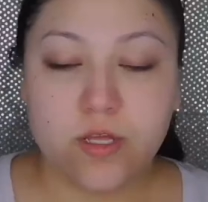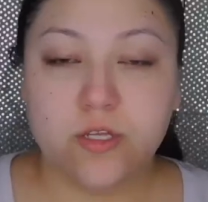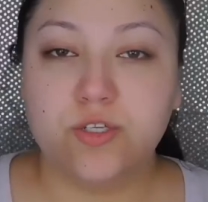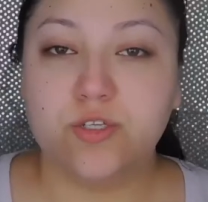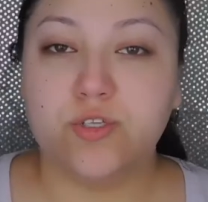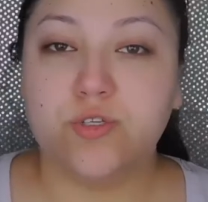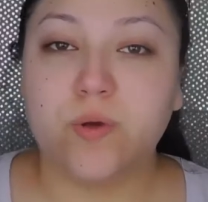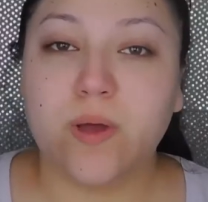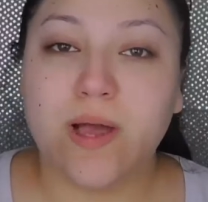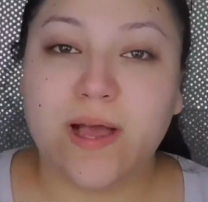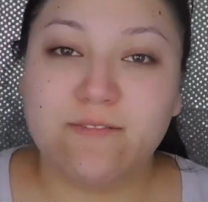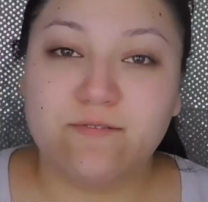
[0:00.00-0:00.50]

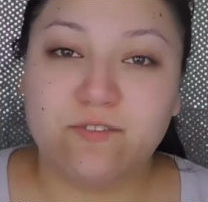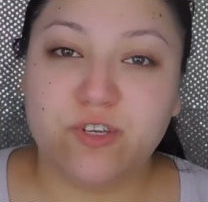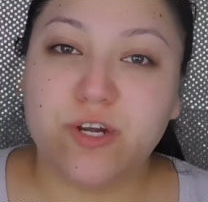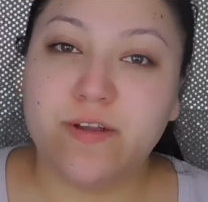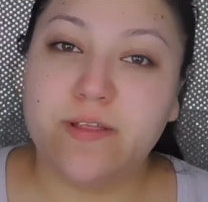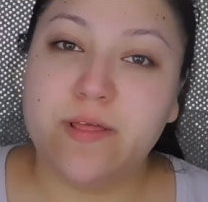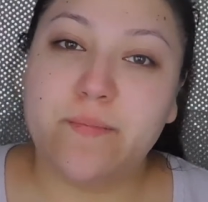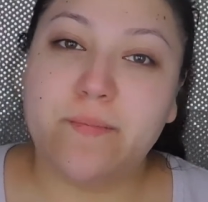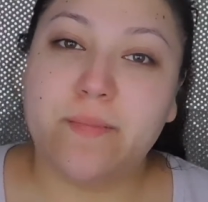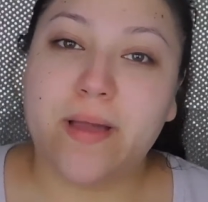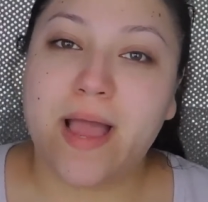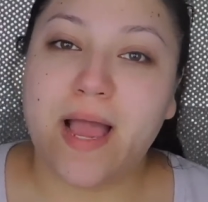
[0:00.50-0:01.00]
So after
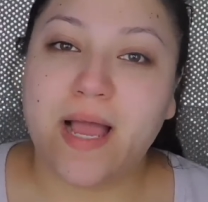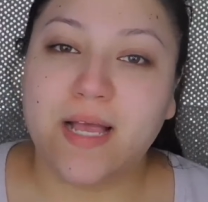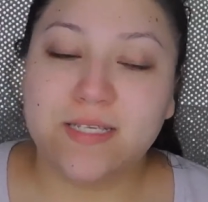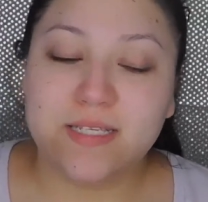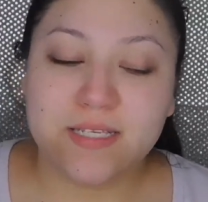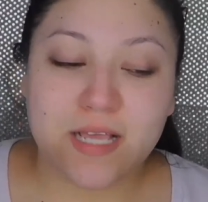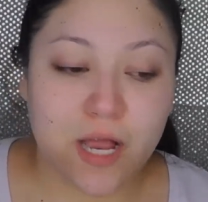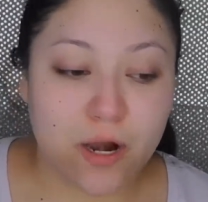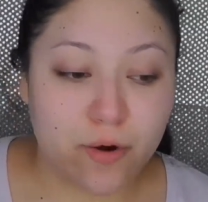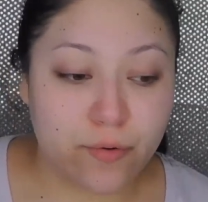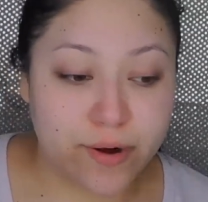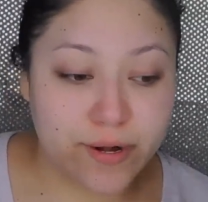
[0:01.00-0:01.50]
the
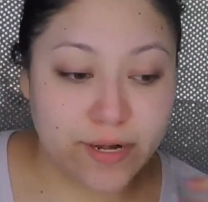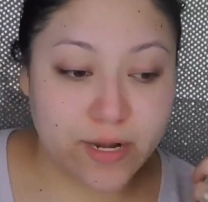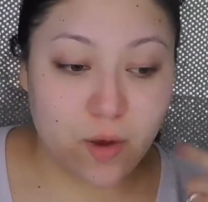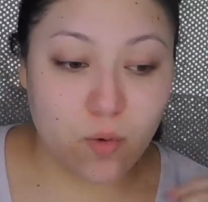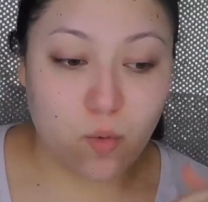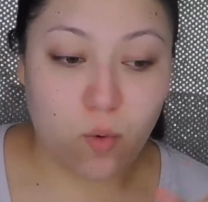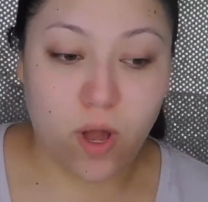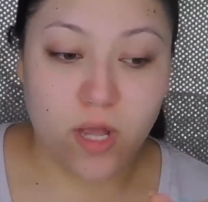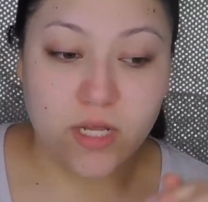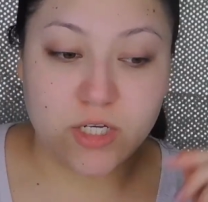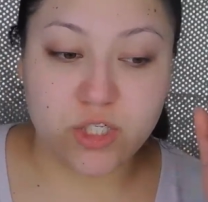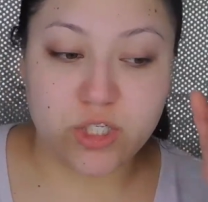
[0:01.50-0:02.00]
mask, I already
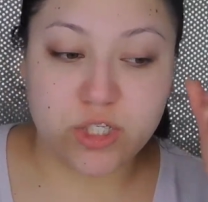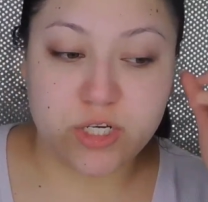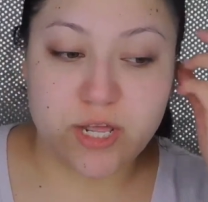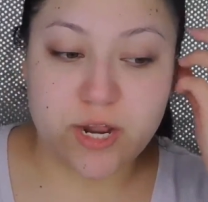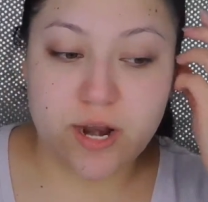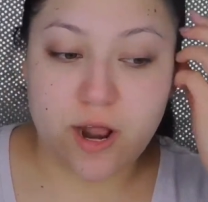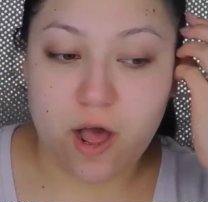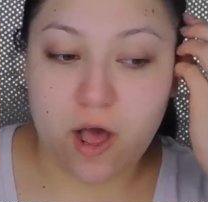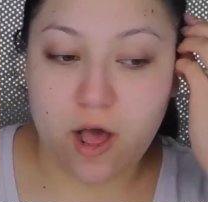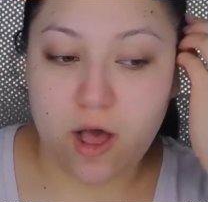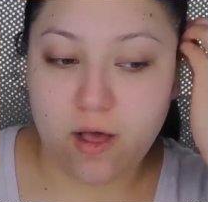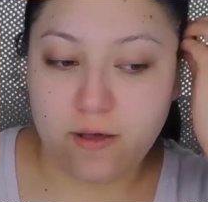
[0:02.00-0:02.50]
washed it
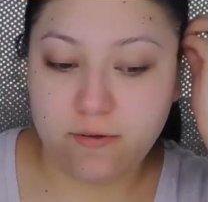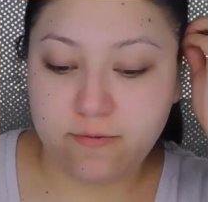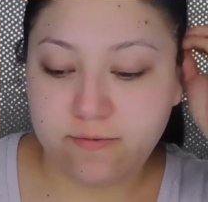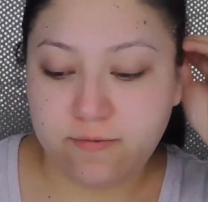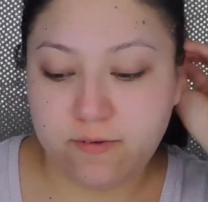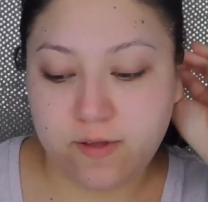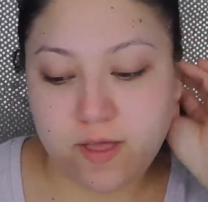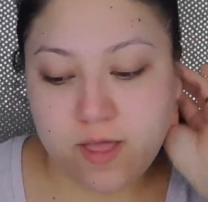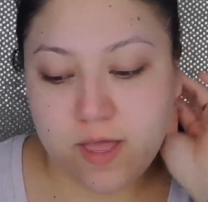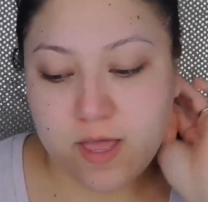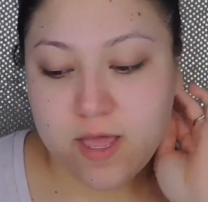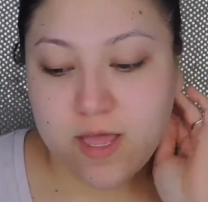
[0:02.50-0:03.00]
off.
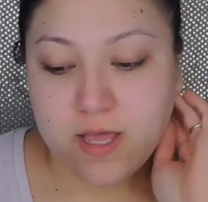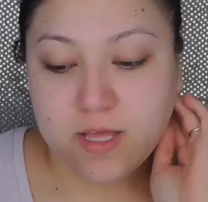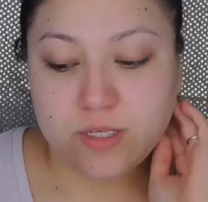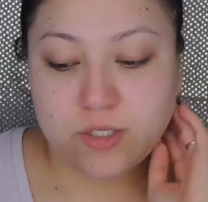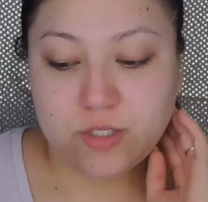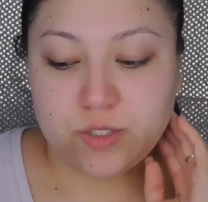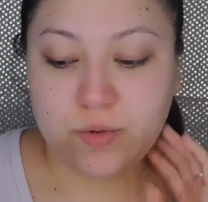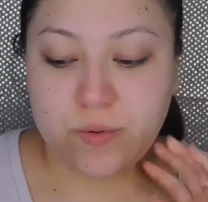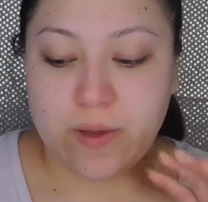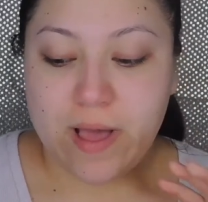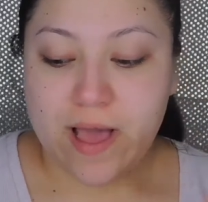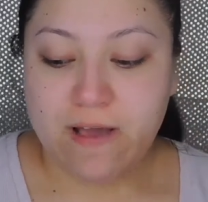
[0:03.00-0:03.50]

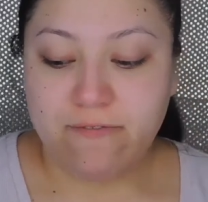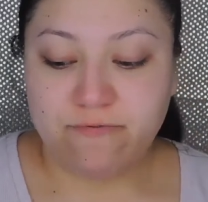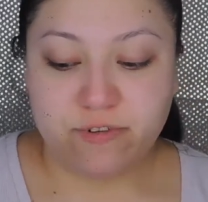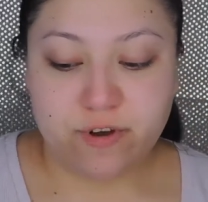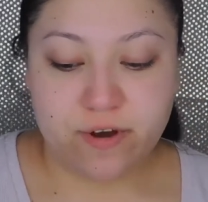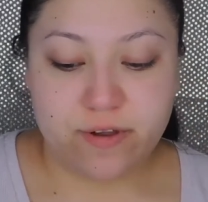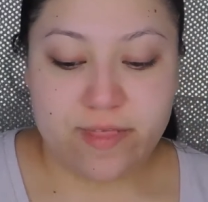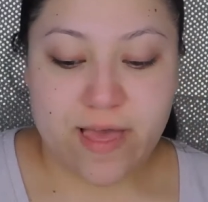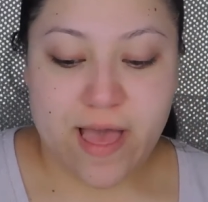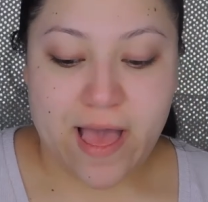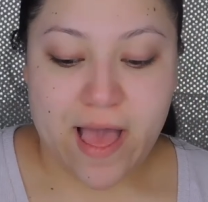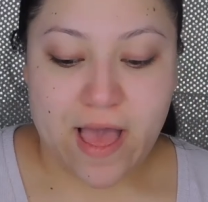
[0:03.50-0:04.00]
So
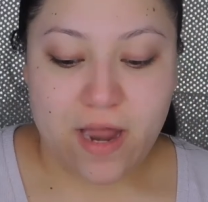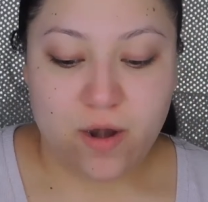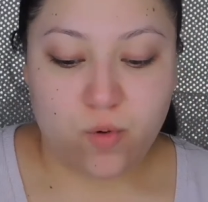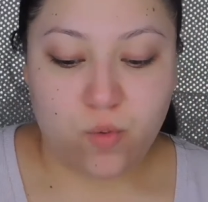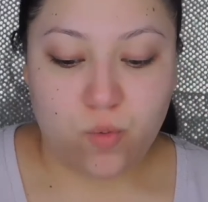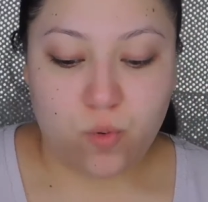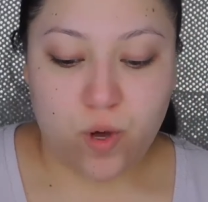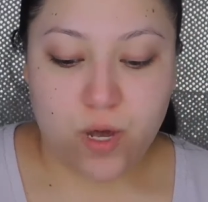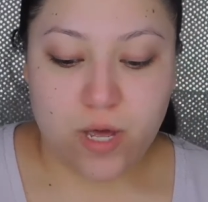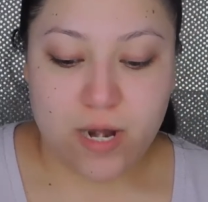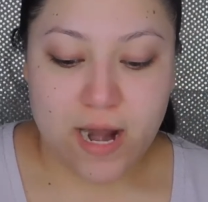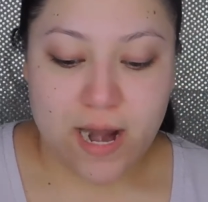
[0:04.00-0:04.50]
after that,
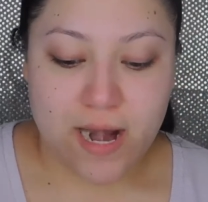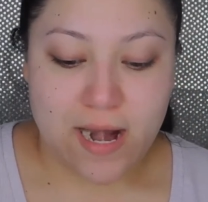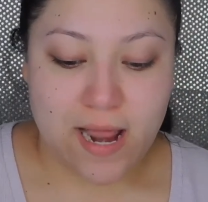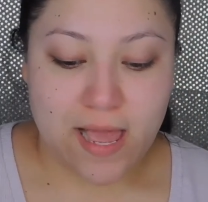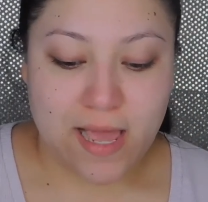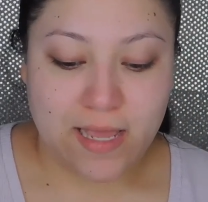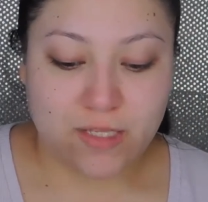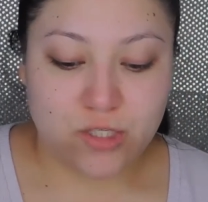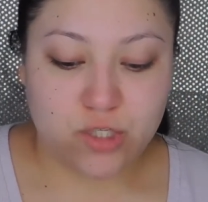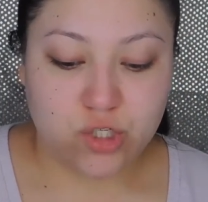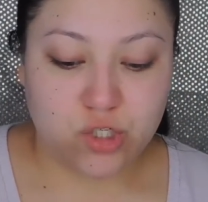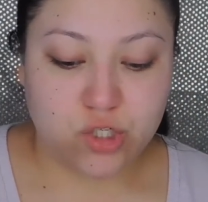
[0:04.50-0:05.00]
what I
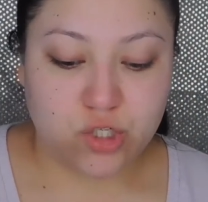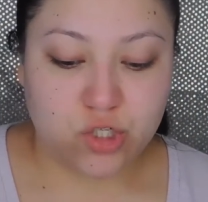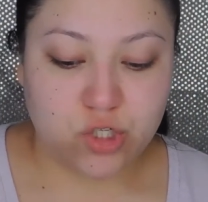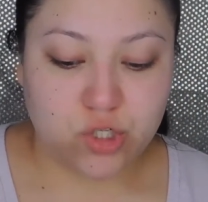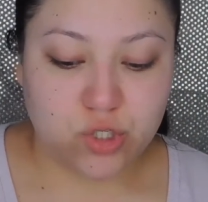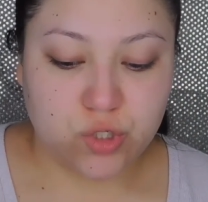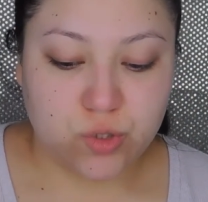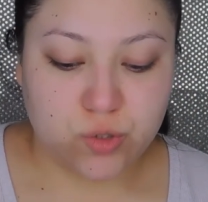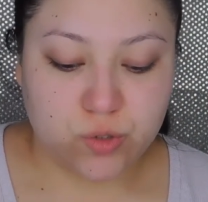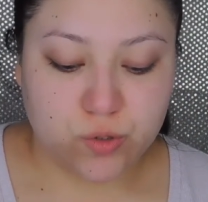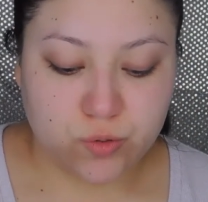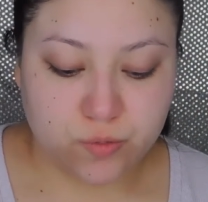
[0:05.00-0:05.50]
like to
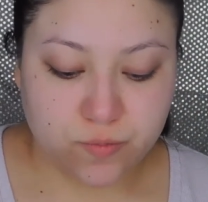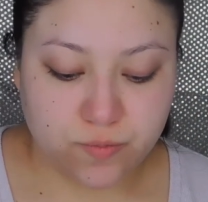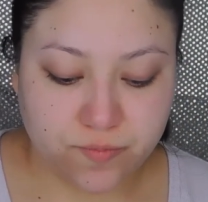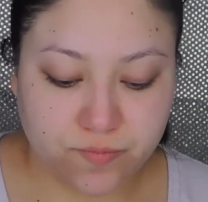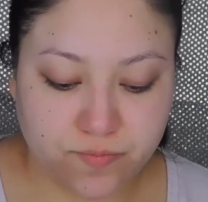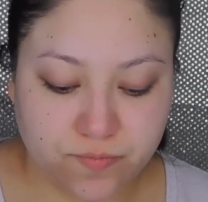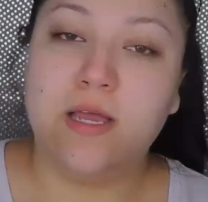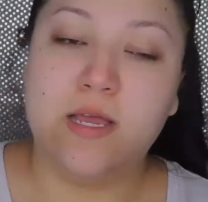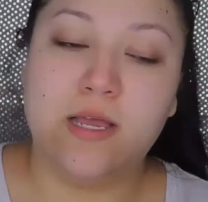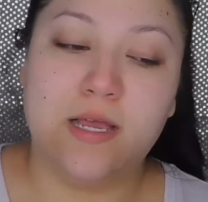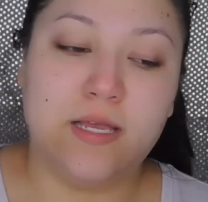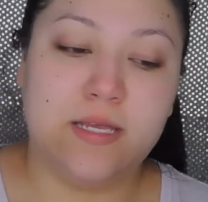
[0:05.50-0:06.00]
do
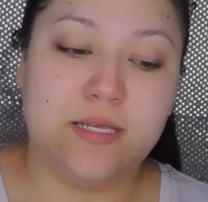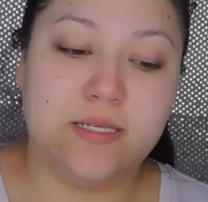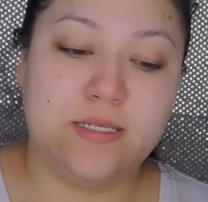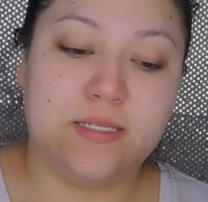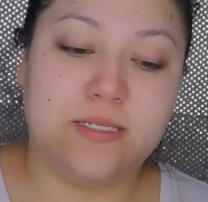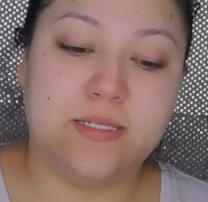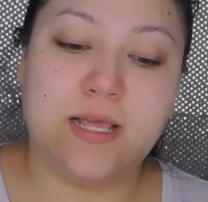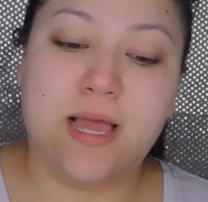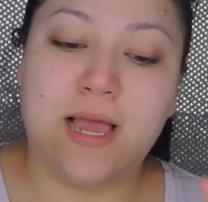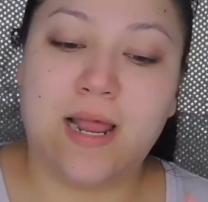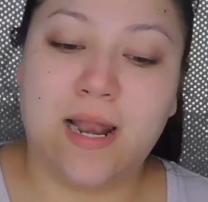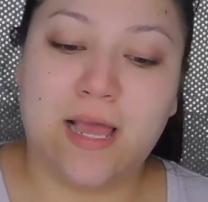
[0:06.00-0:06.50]

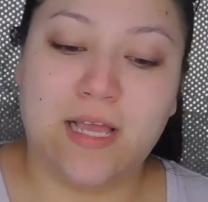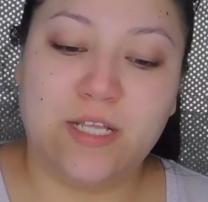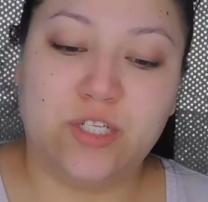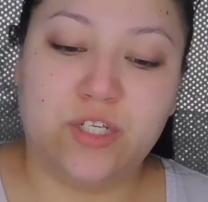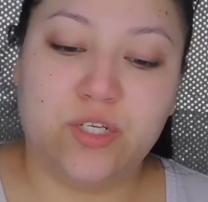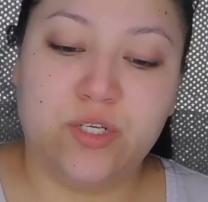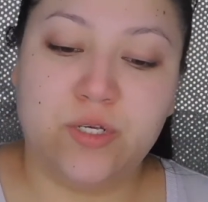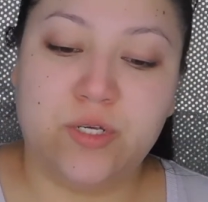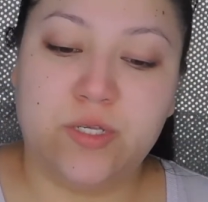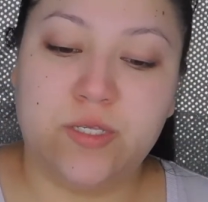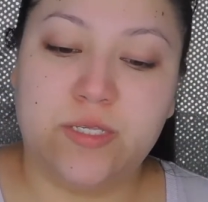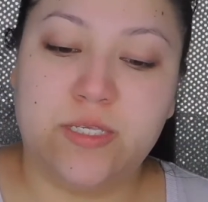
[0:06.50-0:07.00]
is I like
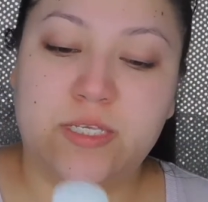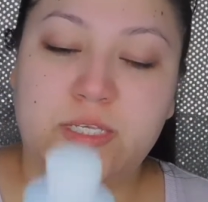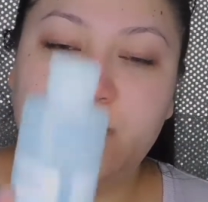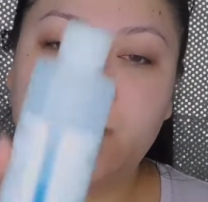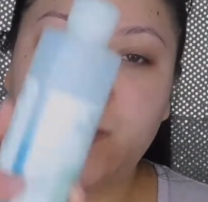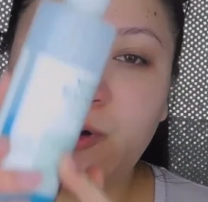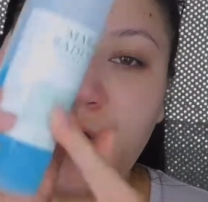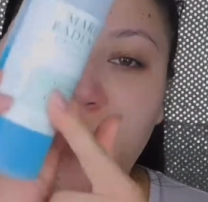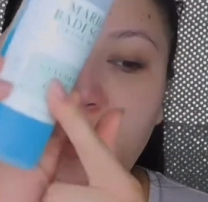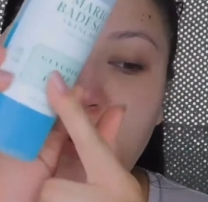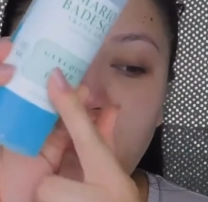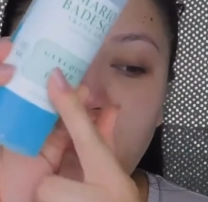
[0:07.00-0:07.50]
to use this Mario